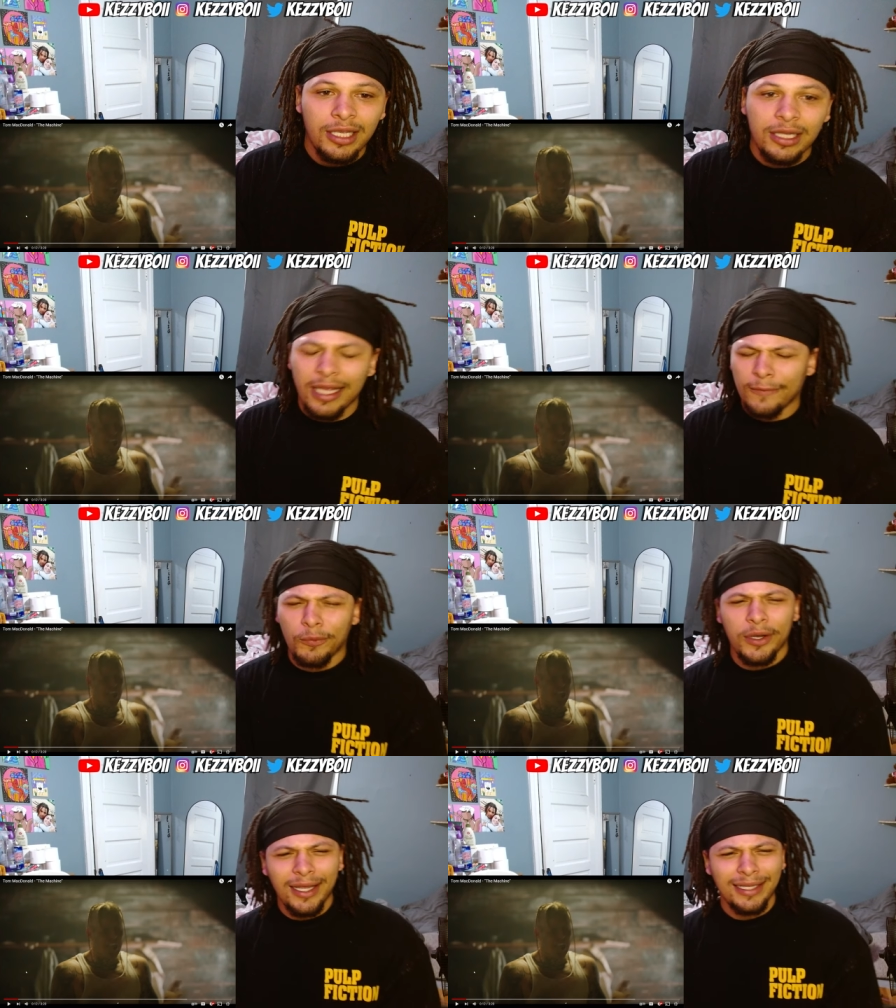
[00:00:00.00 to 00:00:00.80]
Like
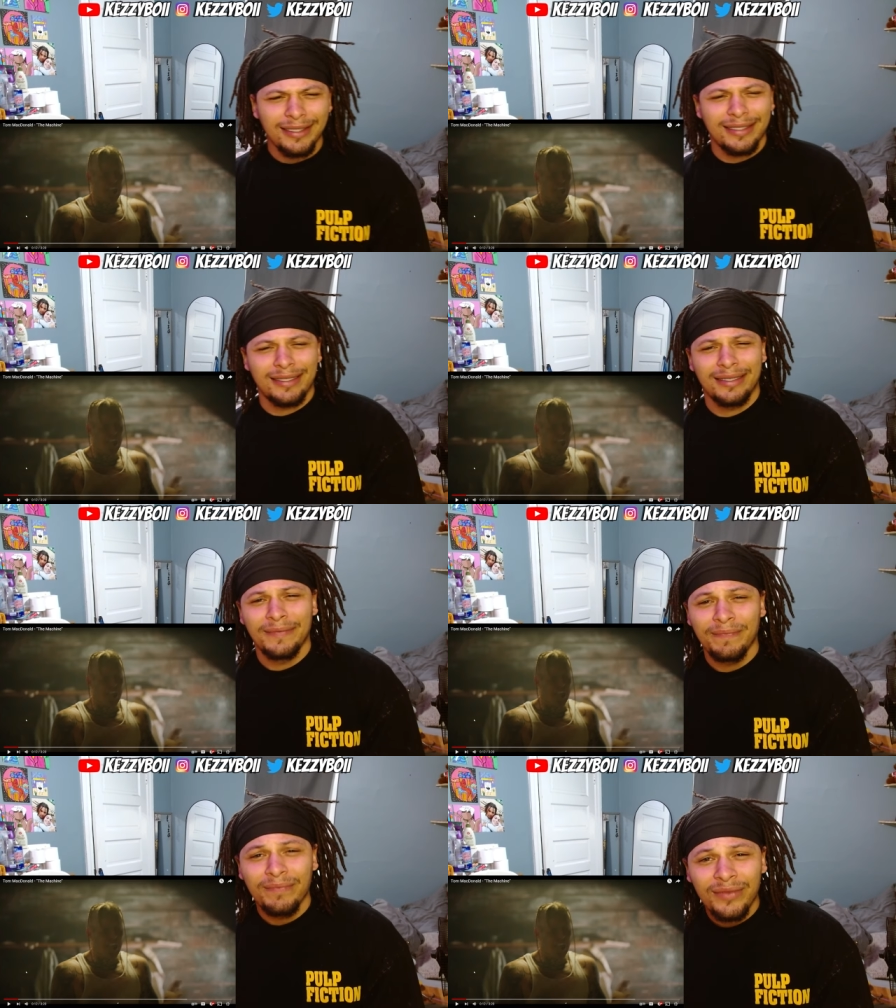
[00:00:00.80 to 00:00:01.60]
what?
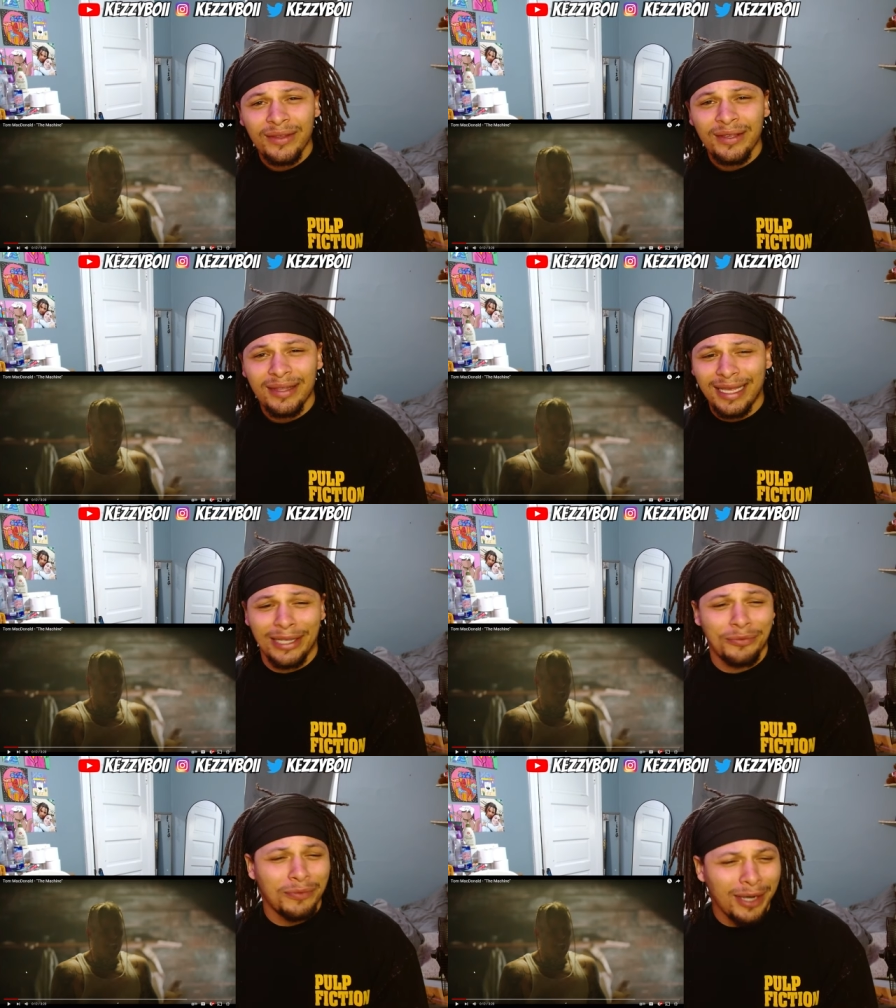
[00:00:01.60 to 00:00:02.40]
Like
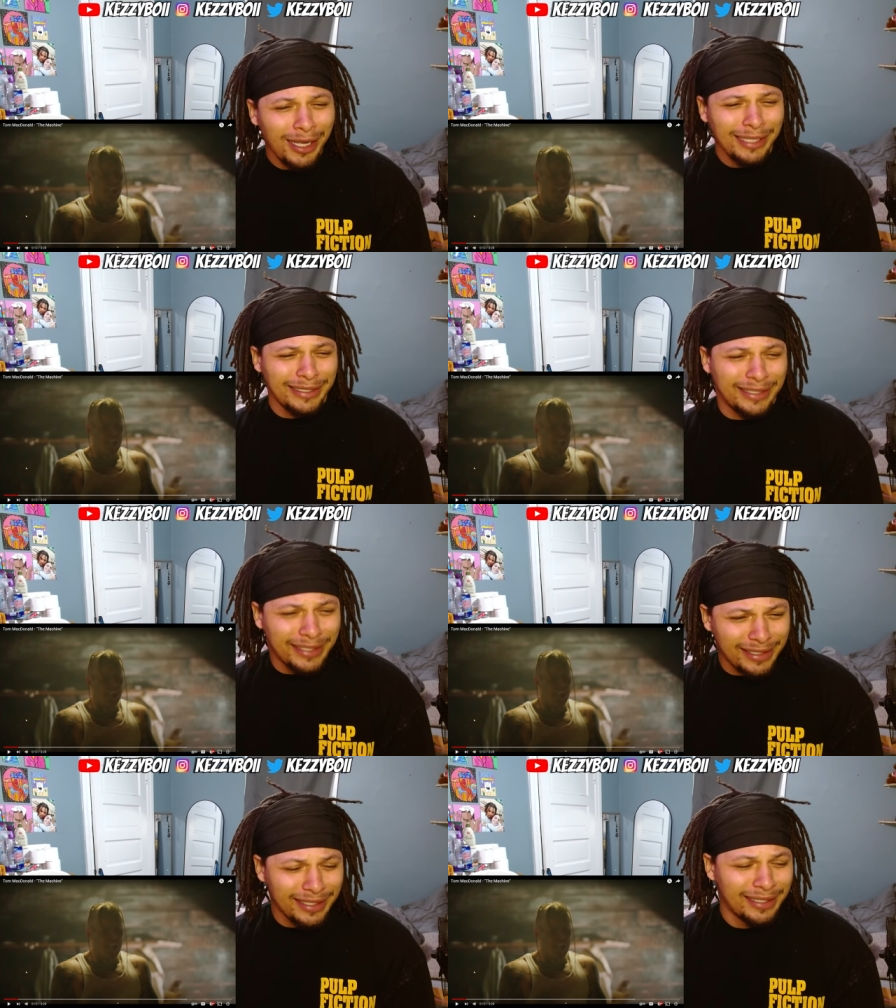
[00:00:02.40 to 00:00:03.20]

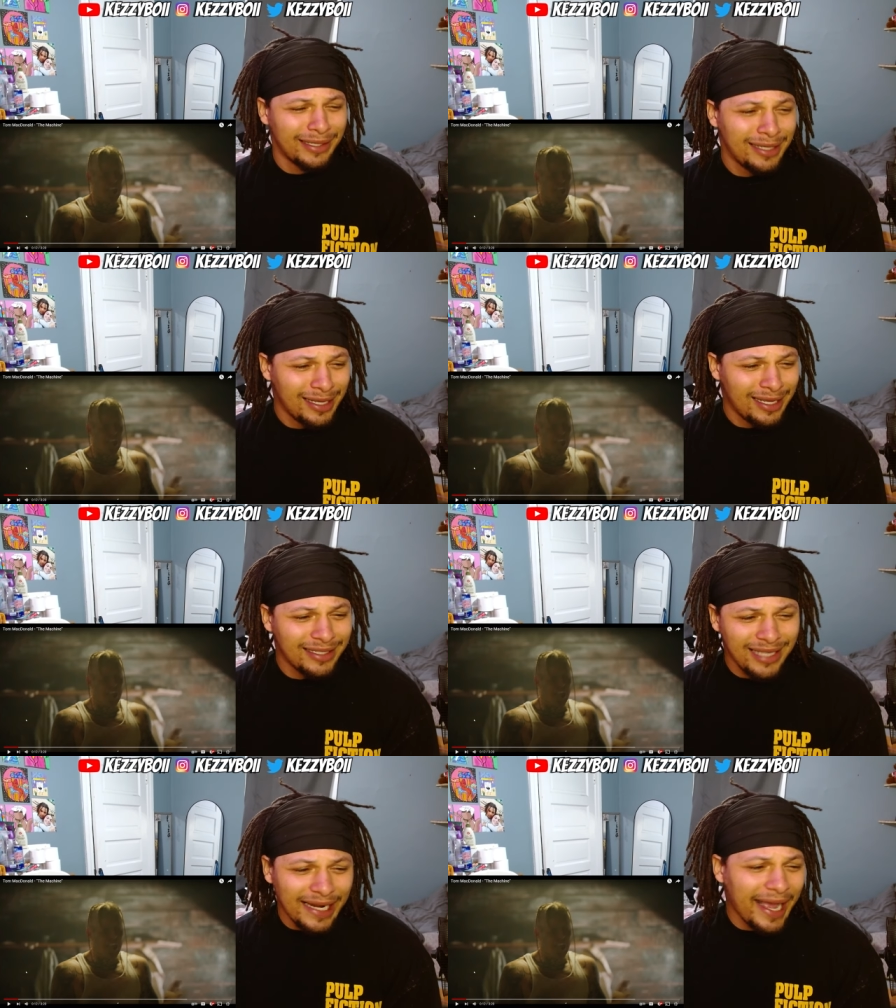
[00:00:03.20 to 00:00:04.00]
what? Is
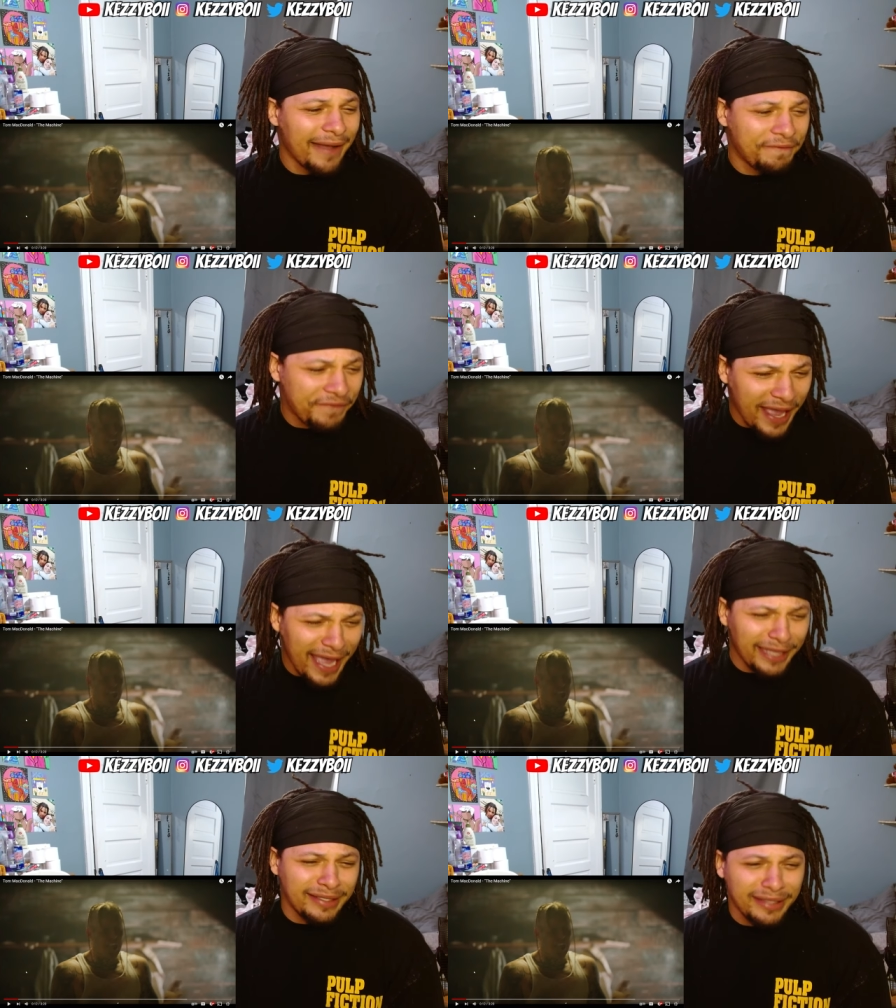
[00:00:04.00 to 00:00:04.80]
that not
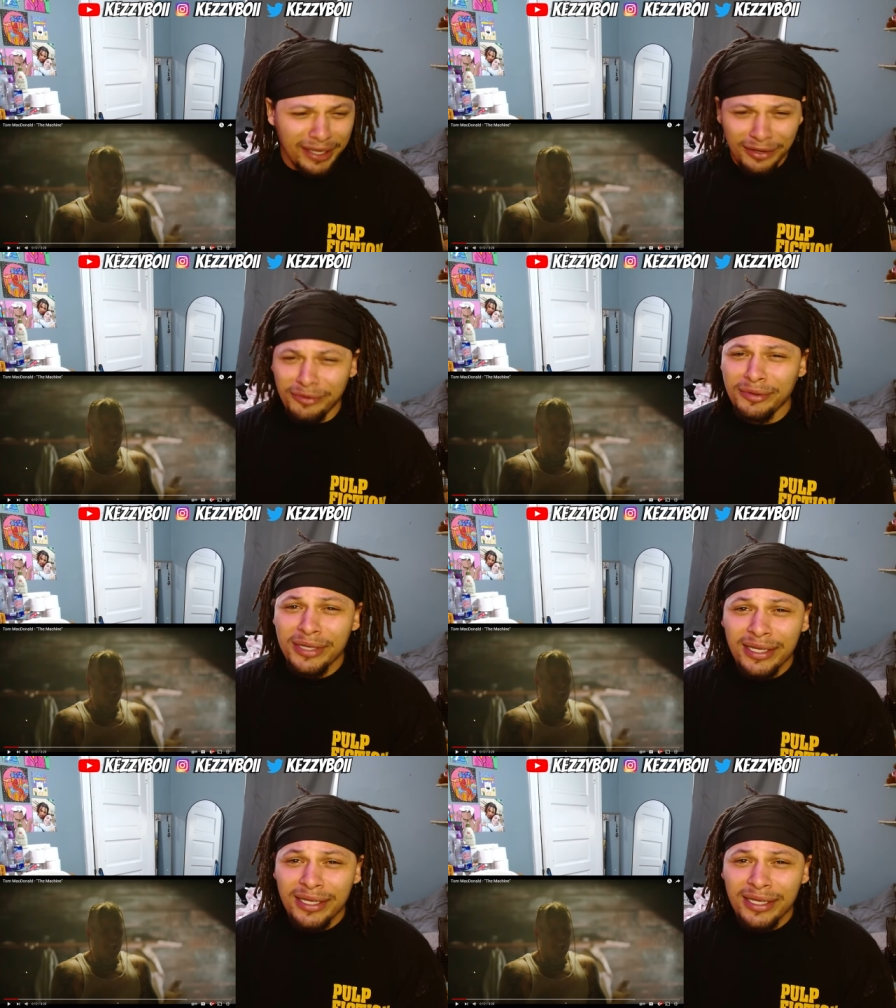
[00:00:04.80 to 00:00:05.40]
facts though?